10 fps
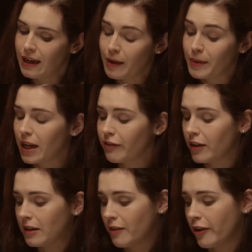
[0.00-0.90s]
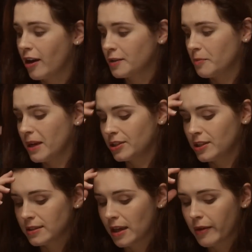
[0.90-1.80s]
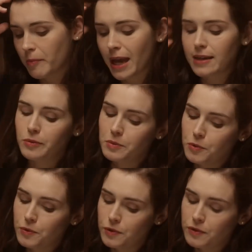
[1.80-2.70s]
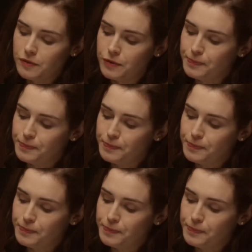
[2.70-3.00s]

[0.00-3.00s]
I mean, I find it very hard to imagine us going back to a more sort of